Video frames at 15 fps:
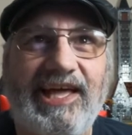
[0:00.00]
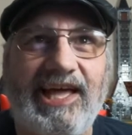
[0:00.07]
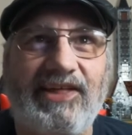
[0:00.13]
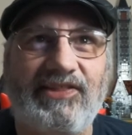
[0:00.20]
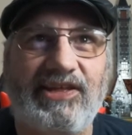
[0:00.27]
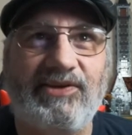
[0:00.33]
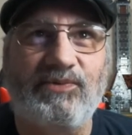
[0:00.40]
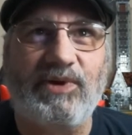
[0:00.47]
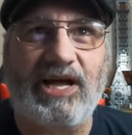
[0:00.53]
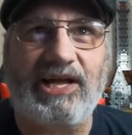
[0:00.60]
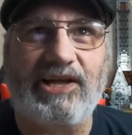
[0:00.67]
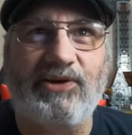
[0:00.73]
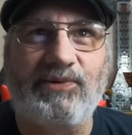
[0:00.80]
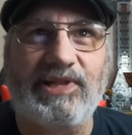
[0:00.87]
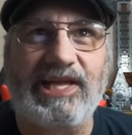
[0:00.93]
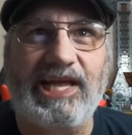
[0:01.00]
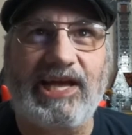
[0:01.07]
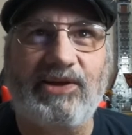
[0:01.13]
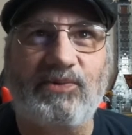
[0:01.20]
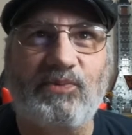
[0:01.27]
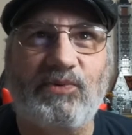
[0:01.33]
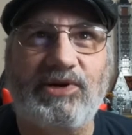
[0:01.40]
And then I only
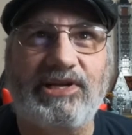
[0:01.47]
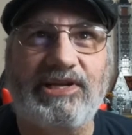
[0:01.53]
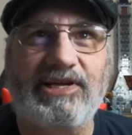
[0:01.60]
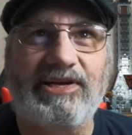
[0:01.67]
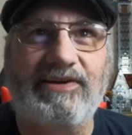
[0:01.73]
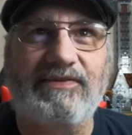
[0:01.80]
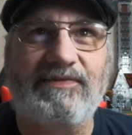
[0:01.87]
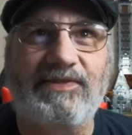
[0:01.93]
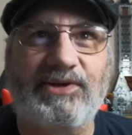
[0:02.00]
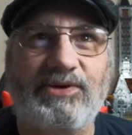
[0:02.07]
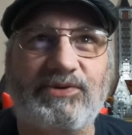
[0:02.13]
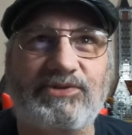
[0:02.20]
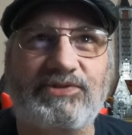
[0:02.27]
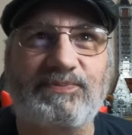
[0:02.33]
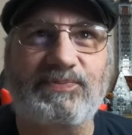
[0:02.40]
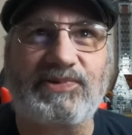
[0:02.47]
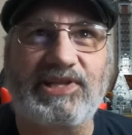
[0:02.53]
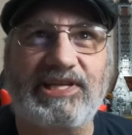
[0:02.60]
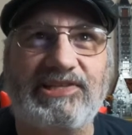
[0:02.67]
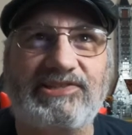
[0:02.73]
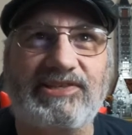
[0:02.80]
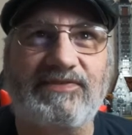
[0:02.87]
had one of those
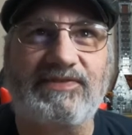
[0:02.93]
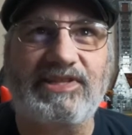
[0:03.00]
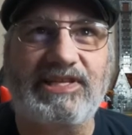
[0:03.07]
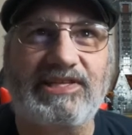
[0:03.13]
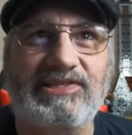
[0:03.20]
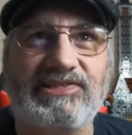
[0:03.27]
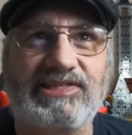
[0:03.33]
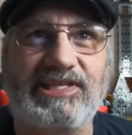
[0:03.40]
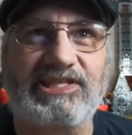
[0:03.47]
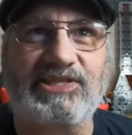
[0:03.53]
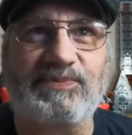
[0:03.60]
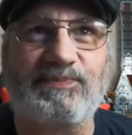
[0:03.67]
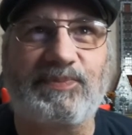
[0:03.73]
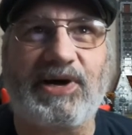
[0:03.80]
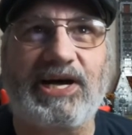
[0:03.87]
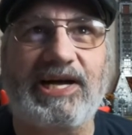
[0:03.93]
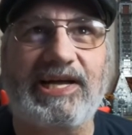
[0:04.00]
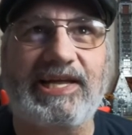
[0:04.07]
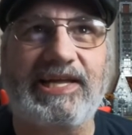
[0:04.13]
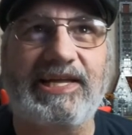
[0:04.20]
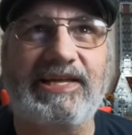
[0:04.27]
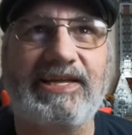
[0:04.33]
plates of the
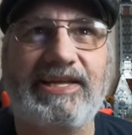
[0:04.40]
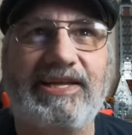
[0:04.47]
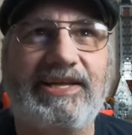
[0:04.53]
6x,